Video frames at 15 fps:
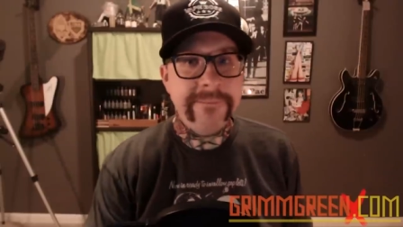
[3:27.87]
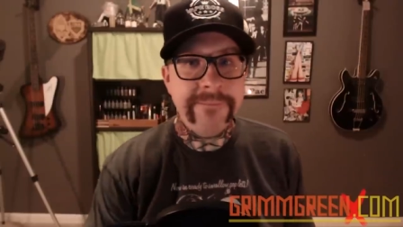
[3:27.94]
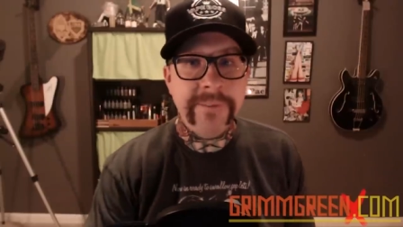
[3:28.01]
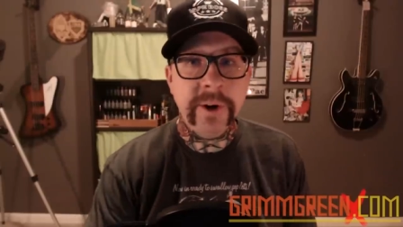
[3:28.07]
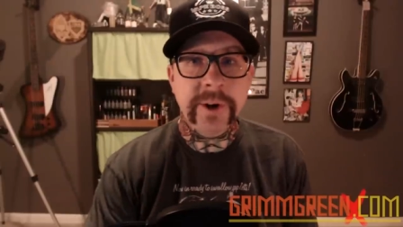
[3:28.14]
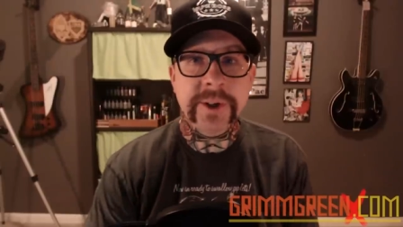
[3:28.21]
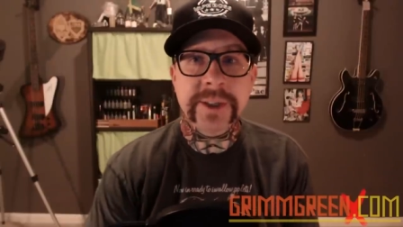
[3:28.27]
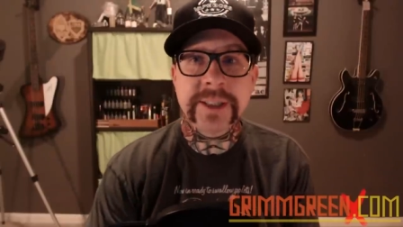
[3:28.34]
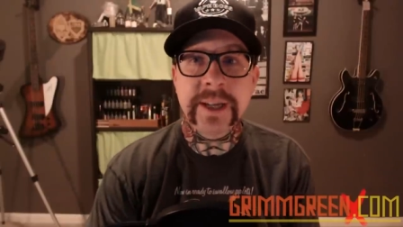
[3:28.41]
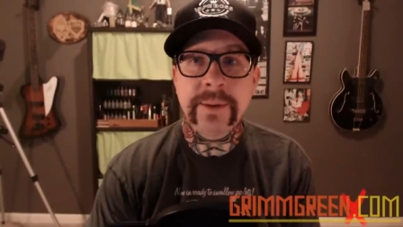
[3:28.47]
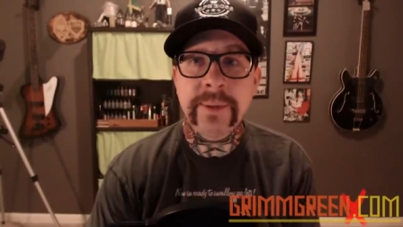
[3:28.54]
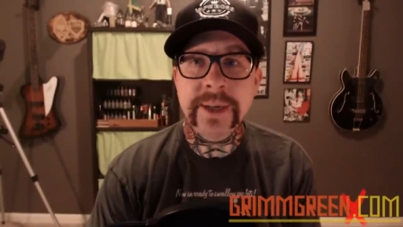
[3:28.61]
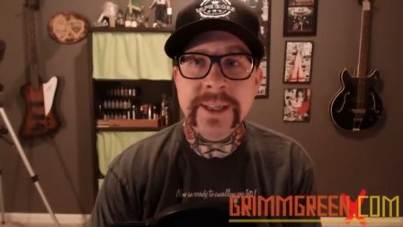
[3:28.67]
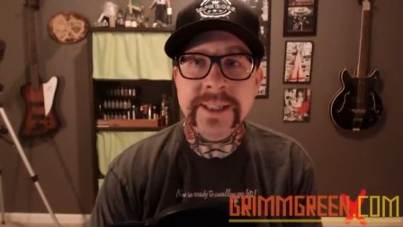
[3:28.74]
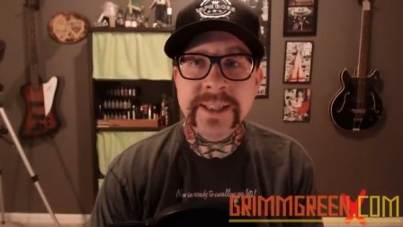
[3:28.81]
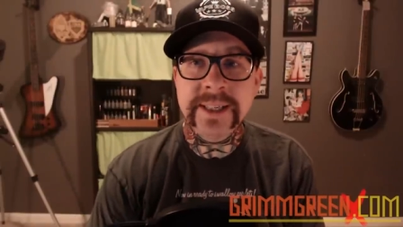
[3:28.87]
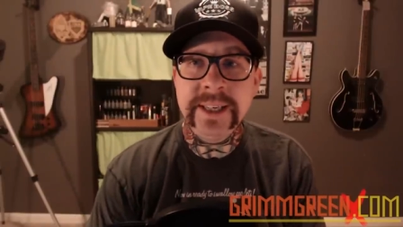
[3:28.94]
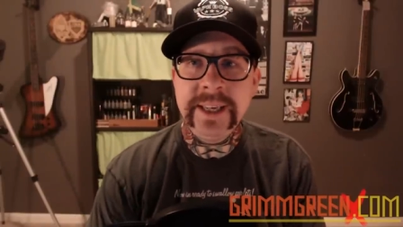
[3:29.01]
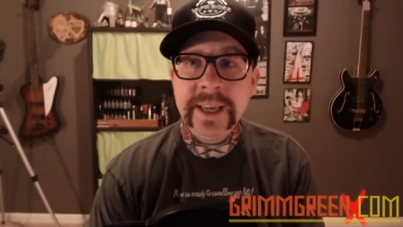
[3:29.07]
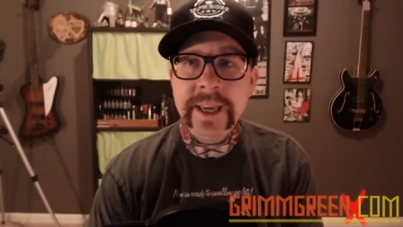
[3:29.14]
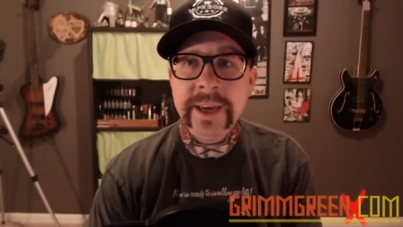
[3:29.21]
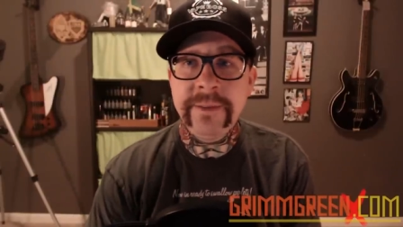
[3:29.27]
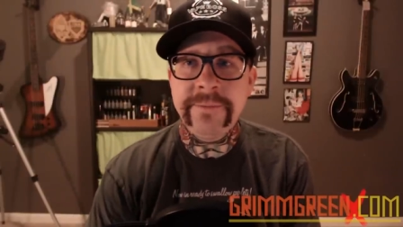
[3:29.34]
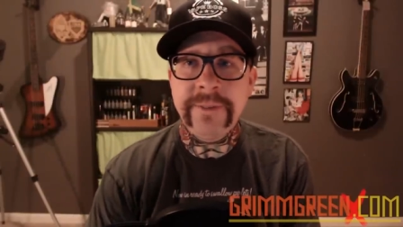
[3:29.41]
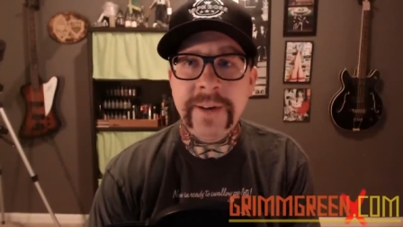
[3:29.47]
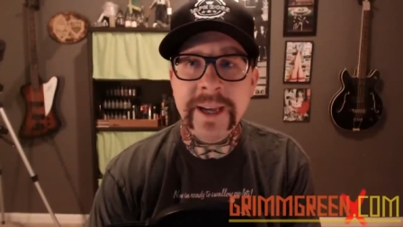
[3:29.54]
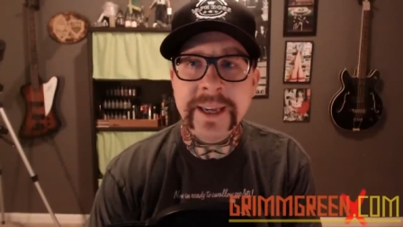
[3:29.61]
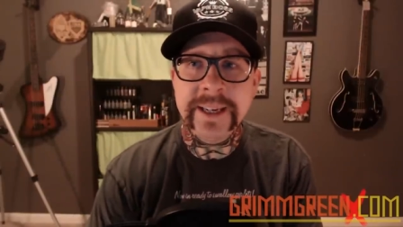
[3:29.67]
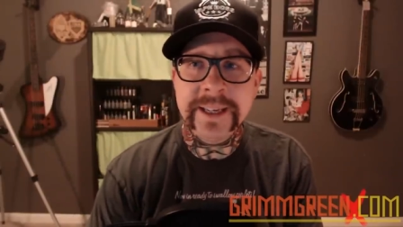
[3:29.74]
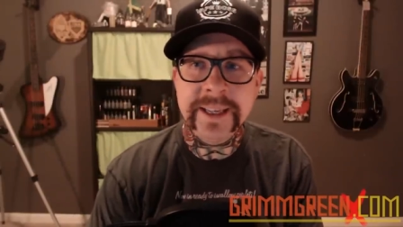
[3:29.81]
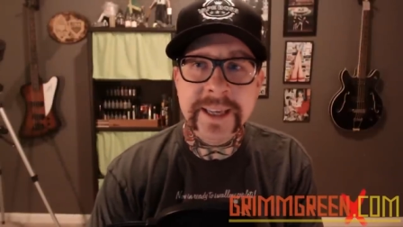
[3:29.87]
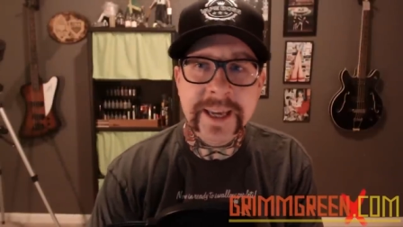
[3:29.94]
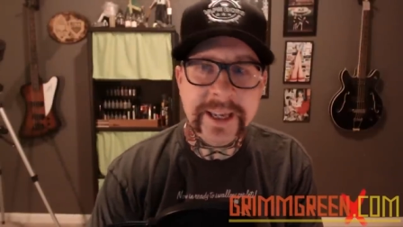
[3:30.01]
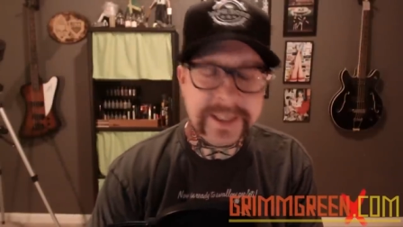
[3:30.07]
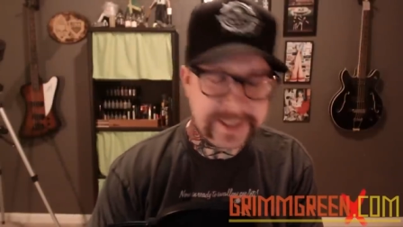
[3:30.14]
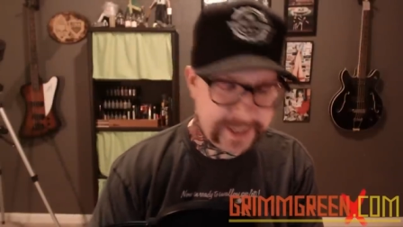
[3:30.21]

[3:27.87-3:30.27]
first. I want to see if I can get